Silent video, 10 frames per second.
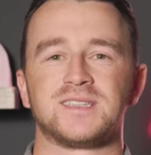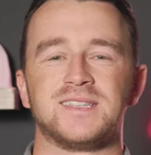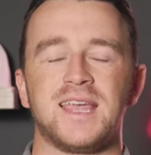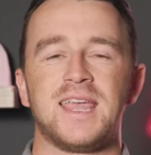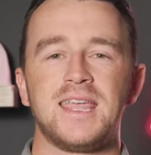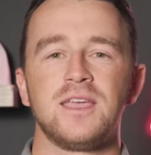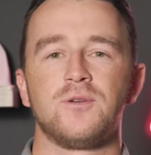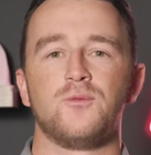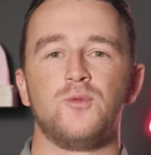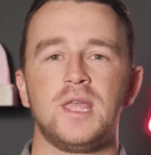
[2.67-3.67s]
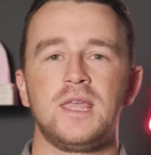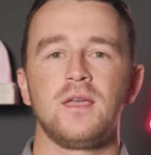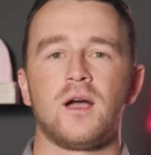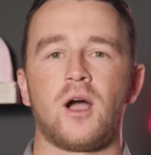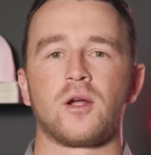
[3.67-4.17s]
Today
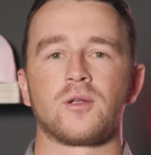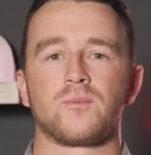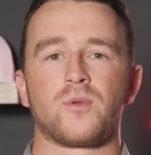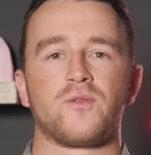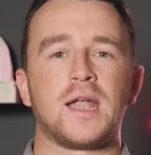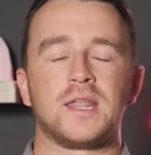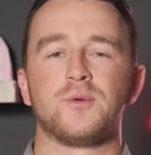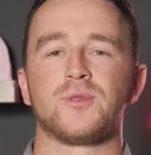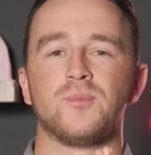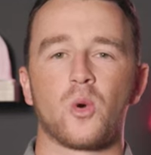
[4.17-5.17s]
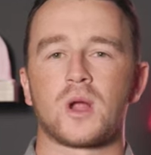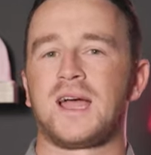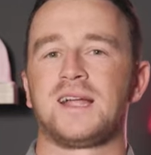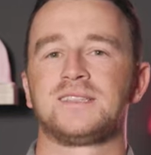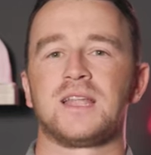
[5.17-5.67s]
we are providing you with more
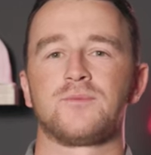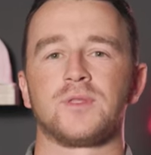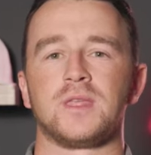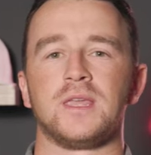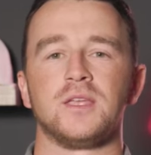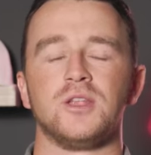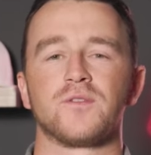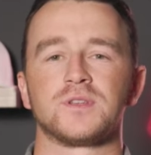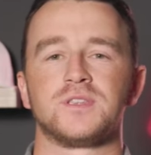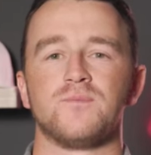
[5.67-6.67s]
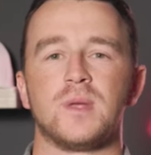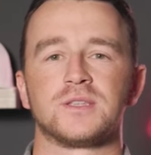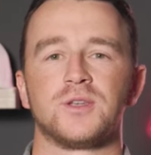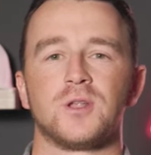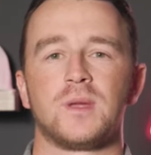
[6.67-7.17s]
content with the University of
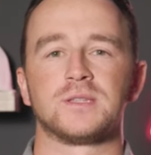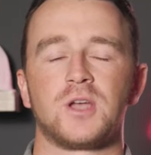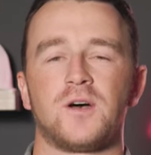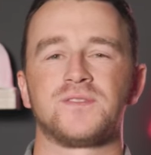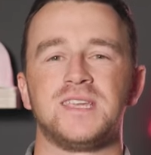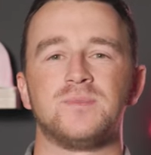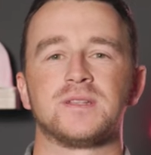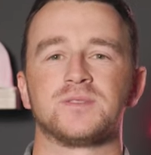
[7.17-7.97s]
Minnesota men's golf team.